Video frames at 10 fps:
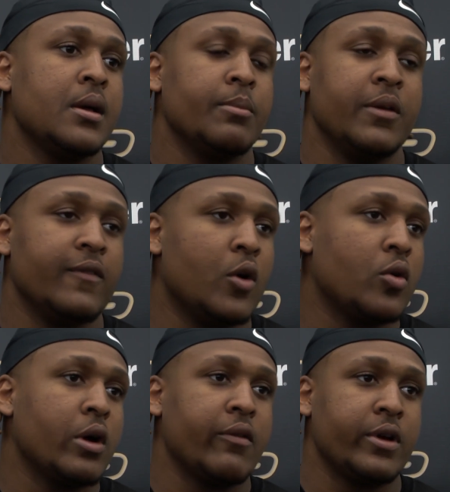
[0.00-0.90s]
be
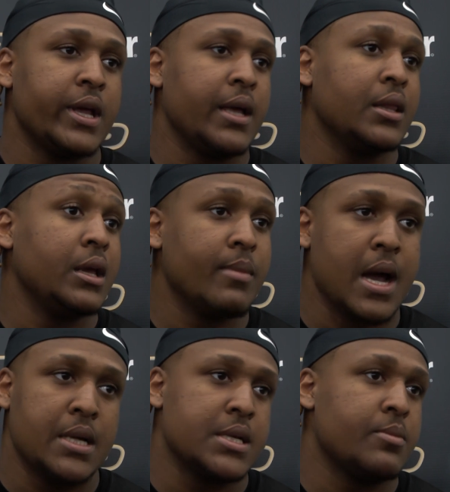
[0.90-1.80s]
vocal every day and lead
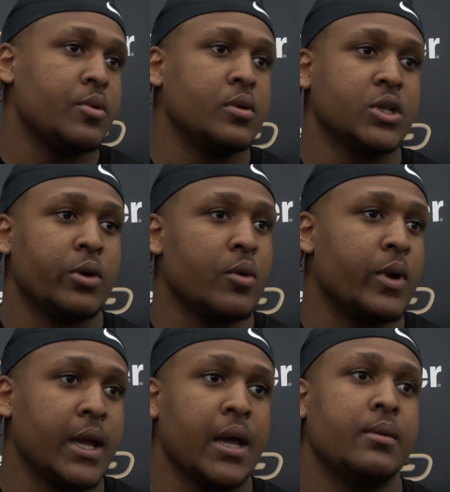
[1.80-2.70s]
by example so we can
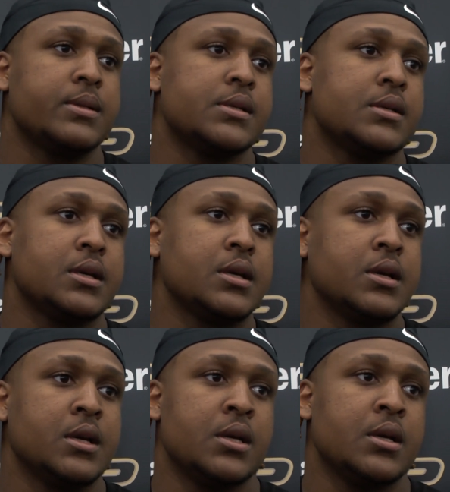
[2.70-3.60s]
win games.
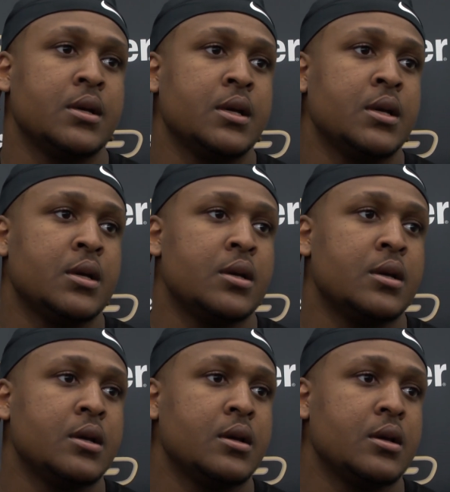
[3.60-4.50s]
How do you go about
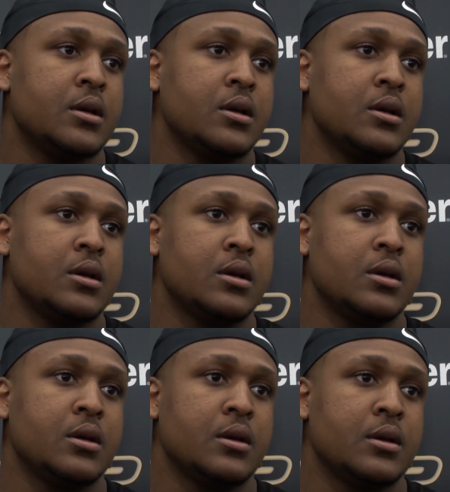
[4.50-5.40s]
replacing
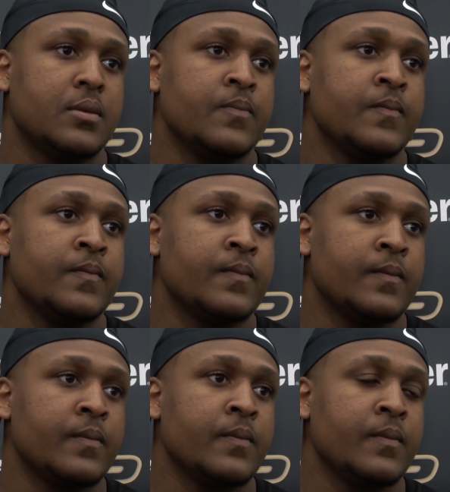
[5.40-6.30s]
Nick
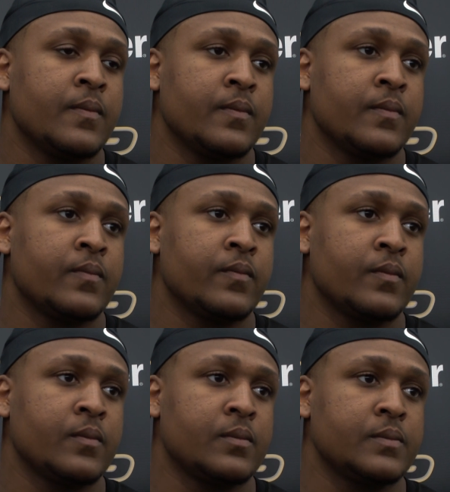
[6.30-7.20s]
Langham and
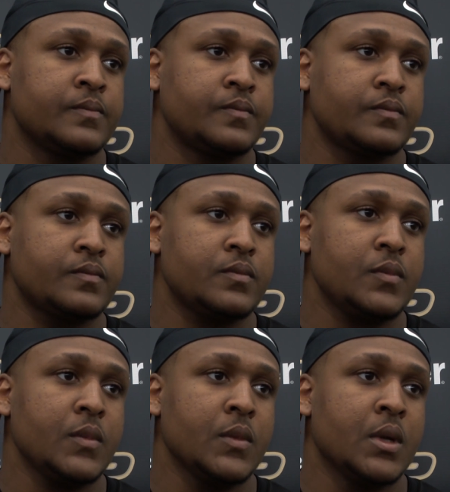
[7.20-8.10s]
Isaiah Nichols up
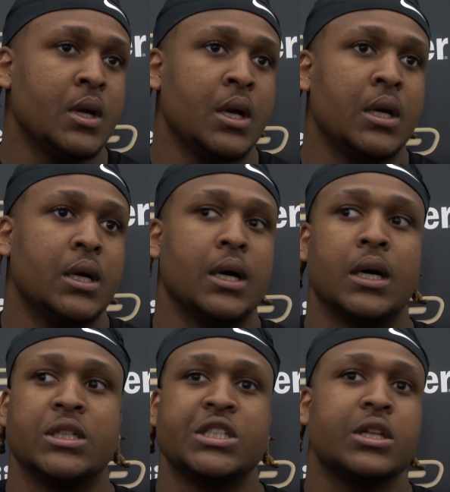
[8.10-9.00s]
front?
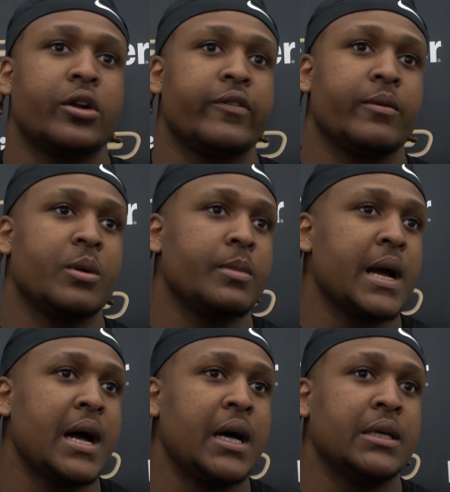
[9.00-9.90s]
Uh, just learning from them
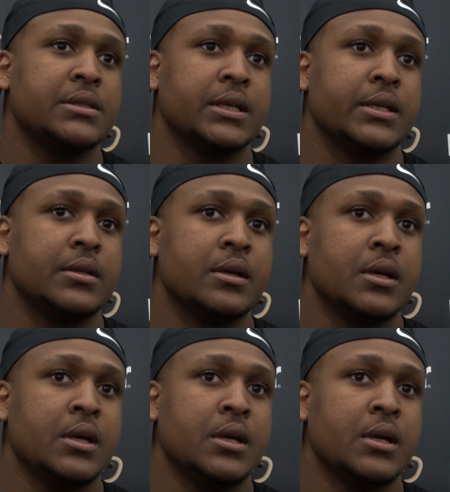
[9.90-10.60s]
guys and